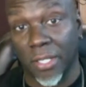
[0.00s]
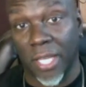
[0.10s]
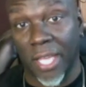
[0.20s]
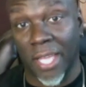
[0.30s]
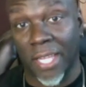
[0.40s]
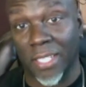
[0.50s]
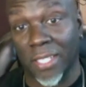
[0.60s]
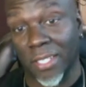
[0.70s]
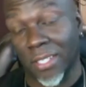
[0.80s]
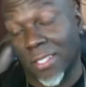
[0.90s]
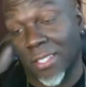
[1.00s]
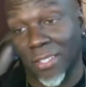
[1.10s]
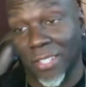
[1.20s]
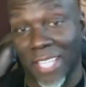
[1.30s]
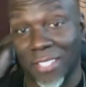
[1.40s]
and
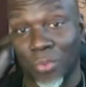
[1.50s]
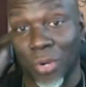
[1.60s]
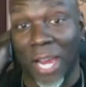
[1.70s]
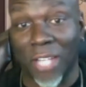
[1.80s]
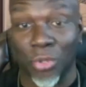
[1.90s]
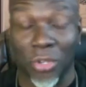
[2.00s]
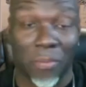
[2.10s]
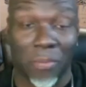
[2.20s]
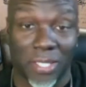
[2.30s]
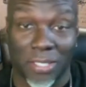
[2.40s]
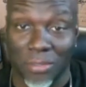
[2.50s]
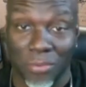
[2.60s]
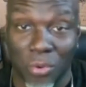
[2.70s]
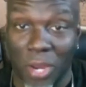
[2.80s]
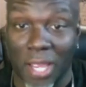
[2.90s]
you know that's where i draw the basis of
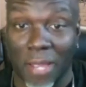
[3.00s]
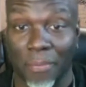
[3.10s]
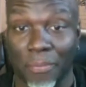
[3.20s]
who i am